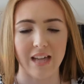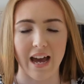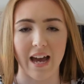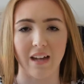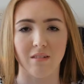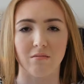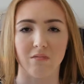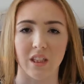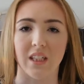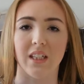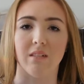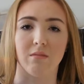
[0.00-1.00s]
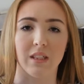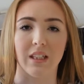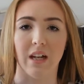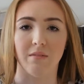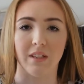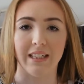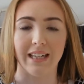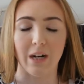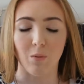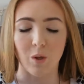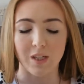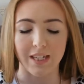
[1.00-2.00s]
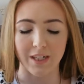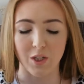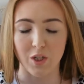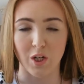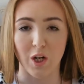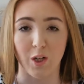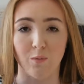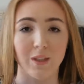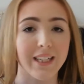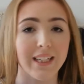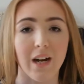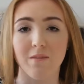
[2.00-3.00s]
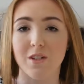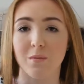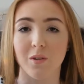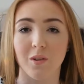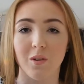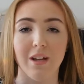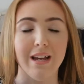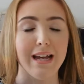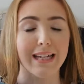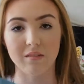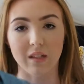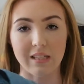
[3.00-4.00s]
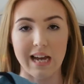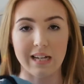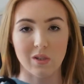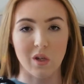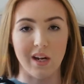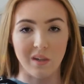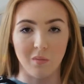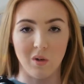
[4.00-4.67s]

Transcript: sat really, really lovely and I wore it to the Asia show, really comfortable. The fact that I'm any